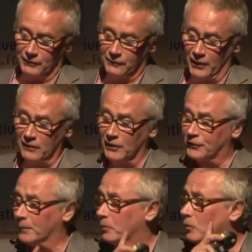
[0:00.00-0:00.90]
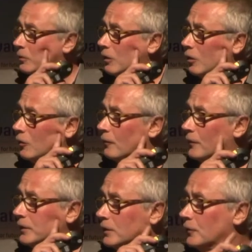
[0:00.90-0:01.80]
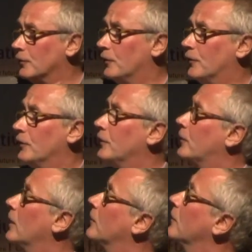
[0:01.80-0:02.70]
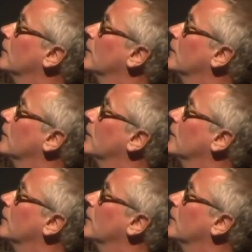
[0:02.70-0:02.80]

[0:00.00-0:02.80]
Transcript: very, very typical of the conditions in East London,